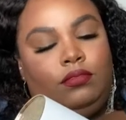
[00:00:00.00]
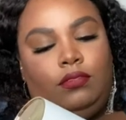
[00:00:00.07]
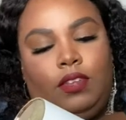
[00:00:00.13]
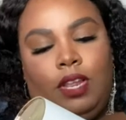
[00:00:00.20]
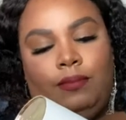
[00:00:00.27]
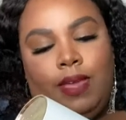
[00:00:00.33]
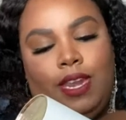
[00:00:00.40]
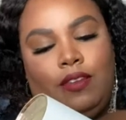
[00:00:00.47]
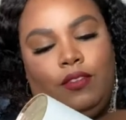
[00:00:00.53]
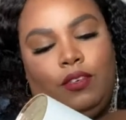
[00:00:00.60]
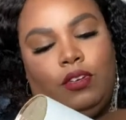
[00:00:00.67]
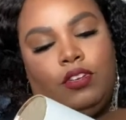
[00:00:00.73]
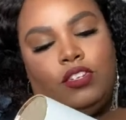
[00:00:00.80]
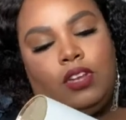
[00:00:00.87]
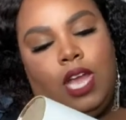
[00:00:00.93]
I'm not even
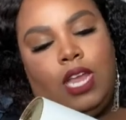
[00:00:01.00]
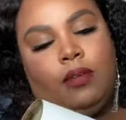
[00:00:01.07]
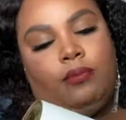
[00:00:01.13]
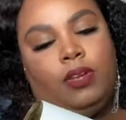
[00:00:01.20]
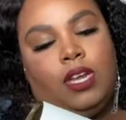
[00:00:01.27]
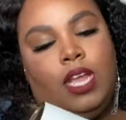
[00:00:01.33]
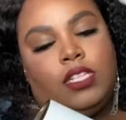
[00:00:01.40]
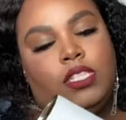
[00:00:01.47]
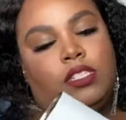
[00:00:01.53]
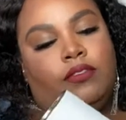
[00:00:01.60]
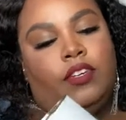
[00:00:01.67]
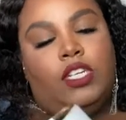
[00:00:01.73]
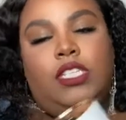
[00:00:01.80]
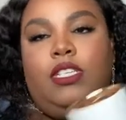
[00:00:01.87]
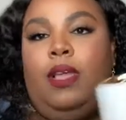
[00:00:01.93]
gonna try to pronounce the
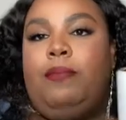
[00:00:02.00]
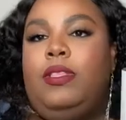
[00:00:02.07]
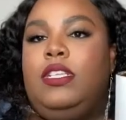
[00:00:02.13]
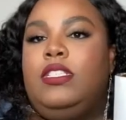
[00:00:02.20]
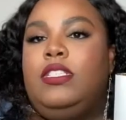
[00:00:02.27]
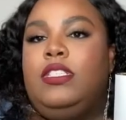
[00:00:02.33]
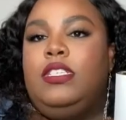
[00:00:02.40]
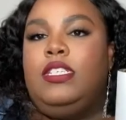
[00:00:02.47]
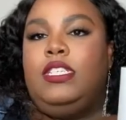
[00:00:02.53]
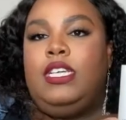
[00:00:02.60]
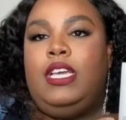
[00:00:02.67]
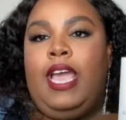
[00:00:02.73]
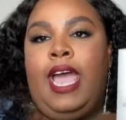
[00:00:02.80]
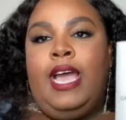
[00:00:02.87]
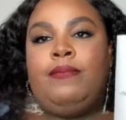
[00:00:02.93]
first name, but this is the D
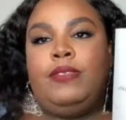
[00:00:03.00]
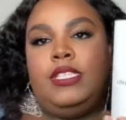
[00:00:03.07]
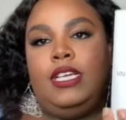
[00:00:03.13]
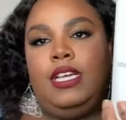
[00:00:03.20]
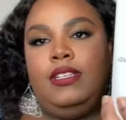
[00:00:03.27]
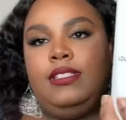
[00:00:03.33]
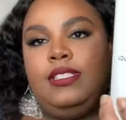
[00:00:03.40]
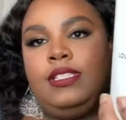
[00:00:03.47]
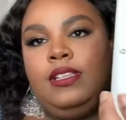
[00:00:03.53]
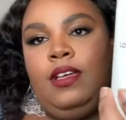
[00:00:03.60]
absinthe.